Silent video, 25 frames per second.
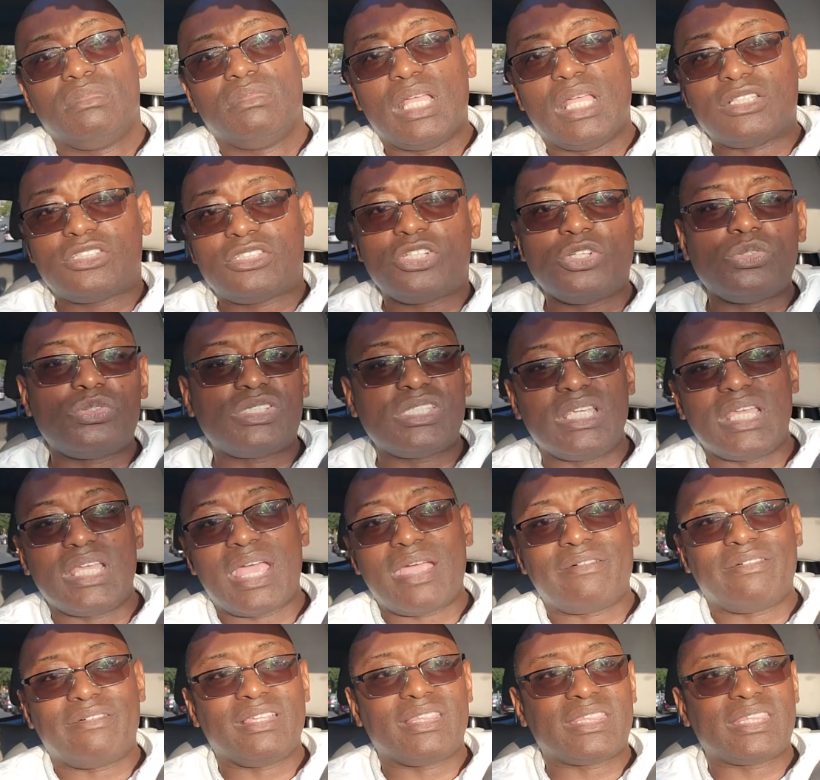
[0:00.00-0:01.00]
that you
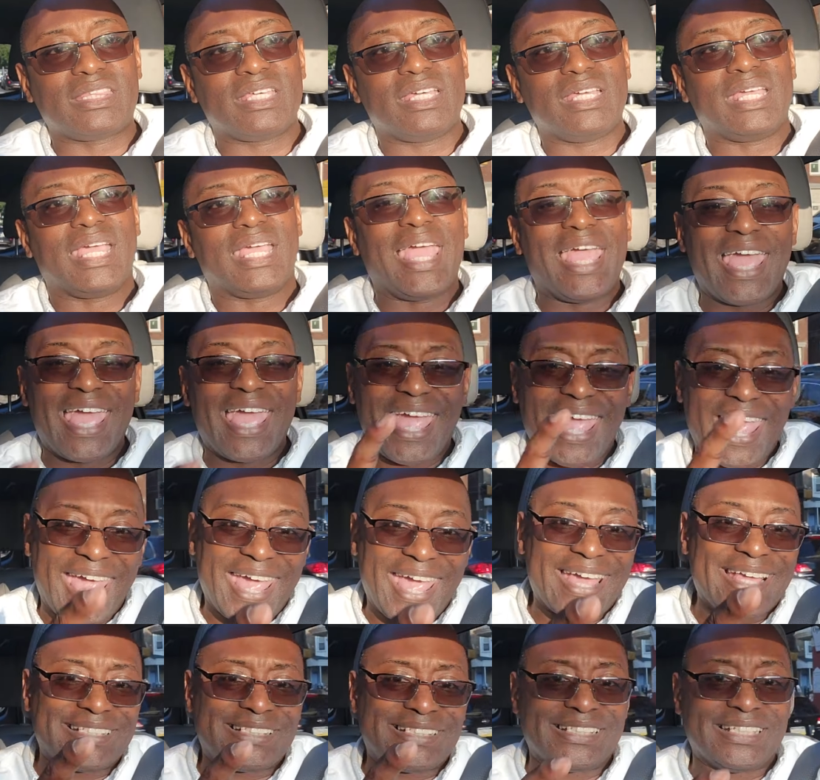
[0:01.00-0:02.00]
see everything
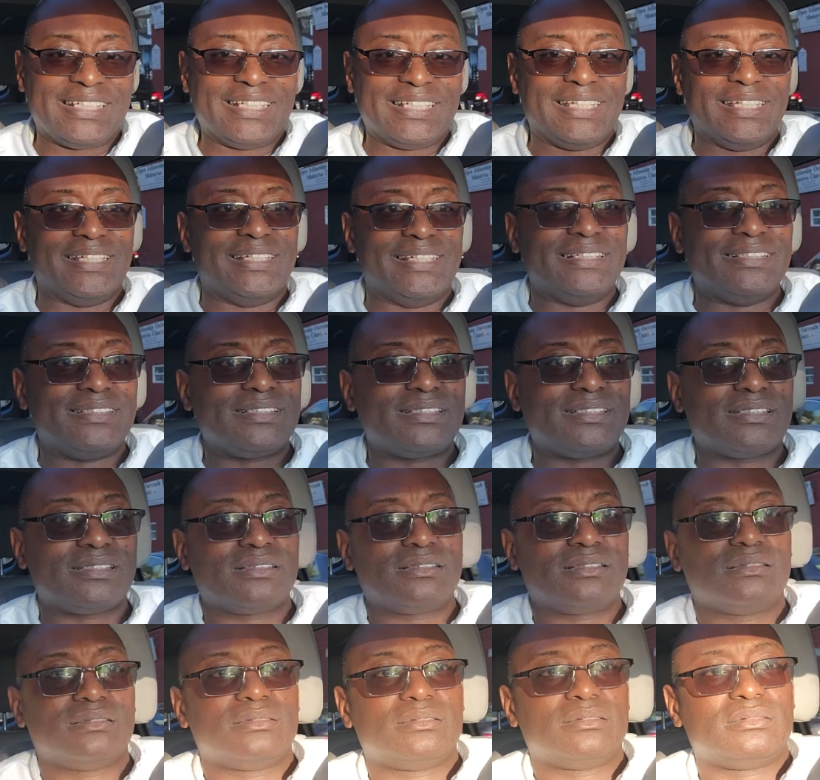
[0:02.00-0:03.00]
as it
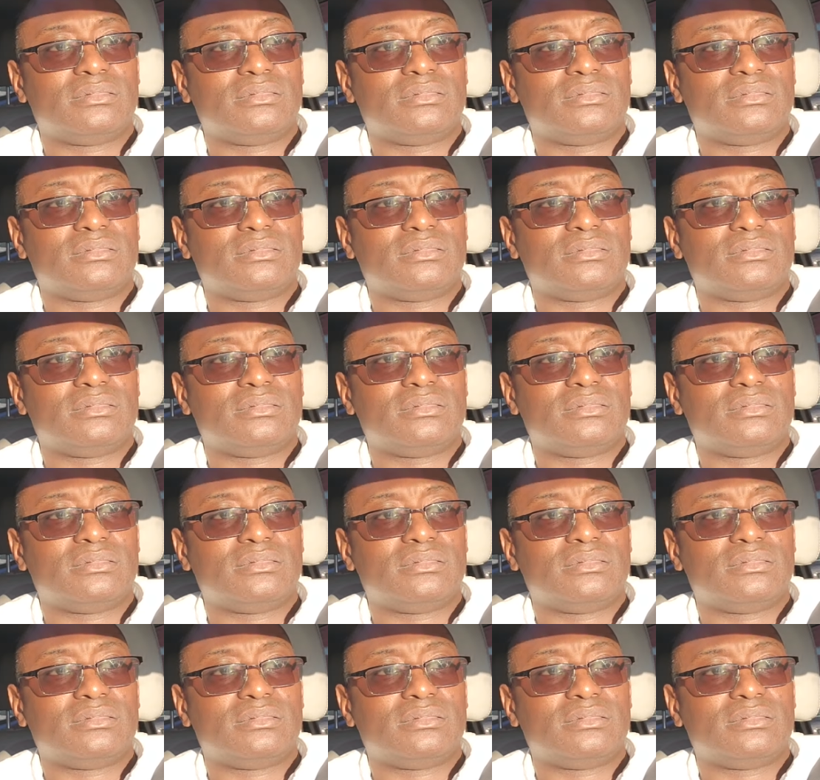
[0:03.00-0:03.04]
is.